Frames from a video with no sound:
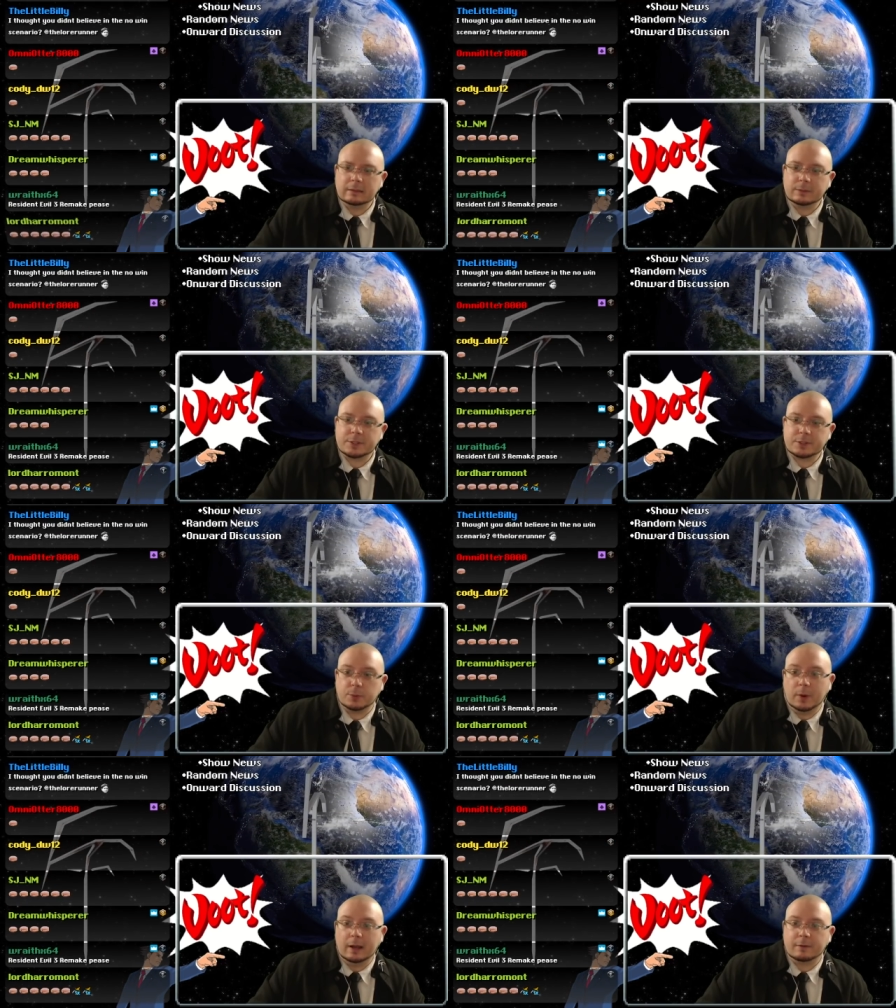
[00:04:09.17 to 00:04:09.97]
Which is a
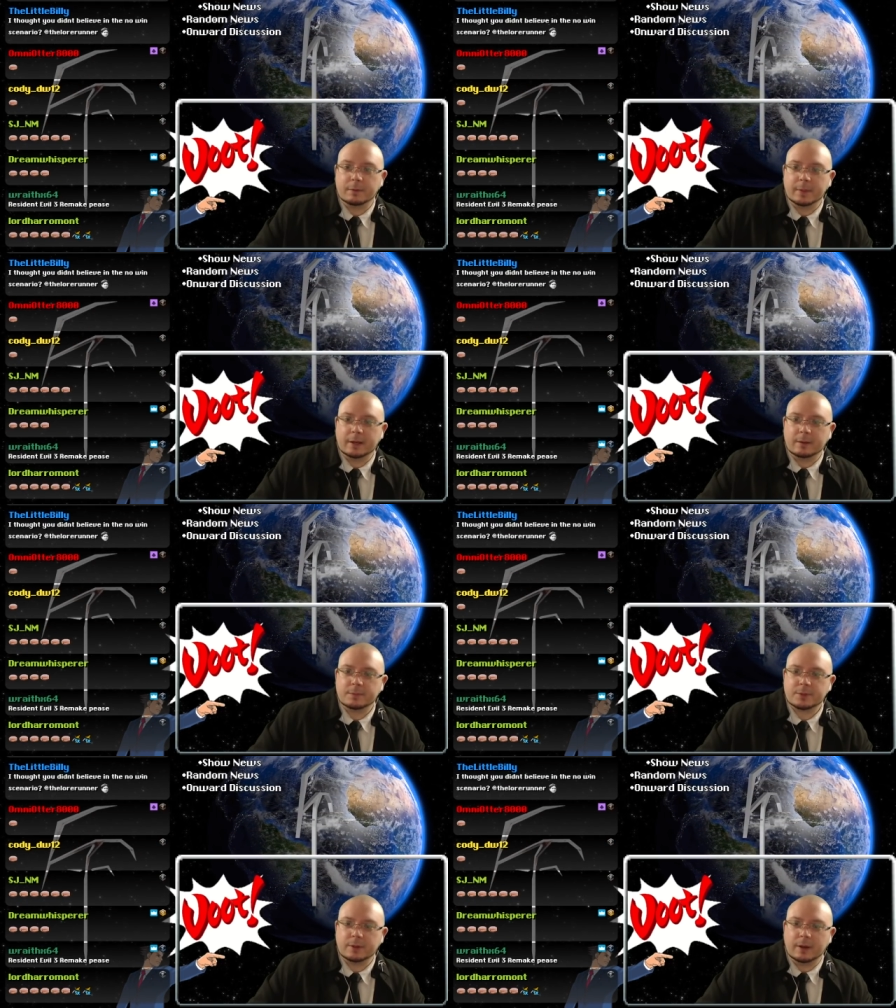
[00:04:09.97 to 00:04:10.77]
while from now,
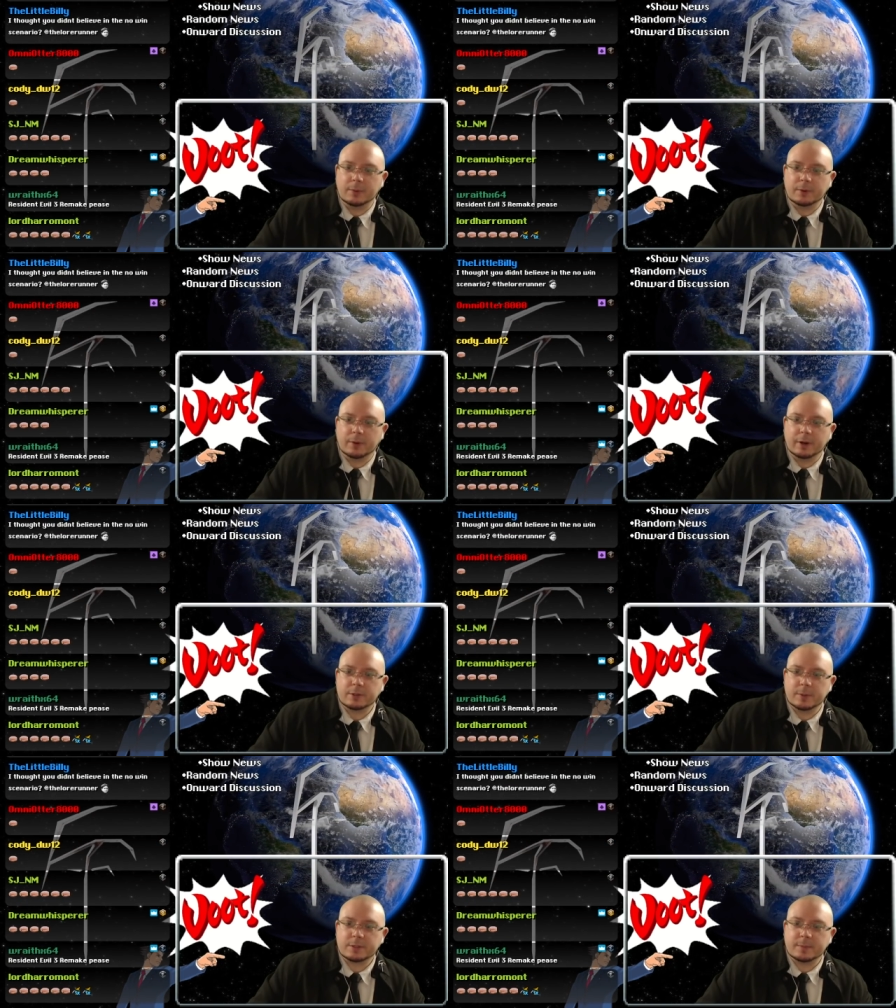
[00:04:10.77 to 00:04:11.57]
so I wouldn't worry too
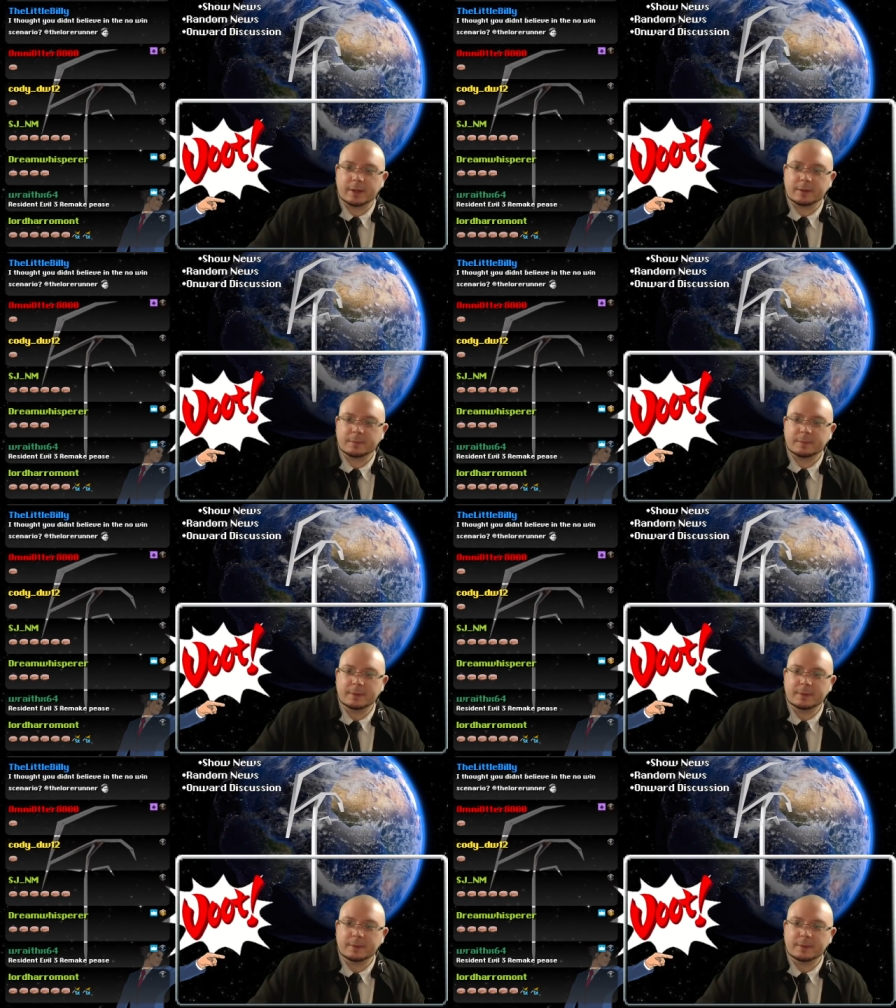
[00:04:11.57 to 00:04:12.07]
much about it.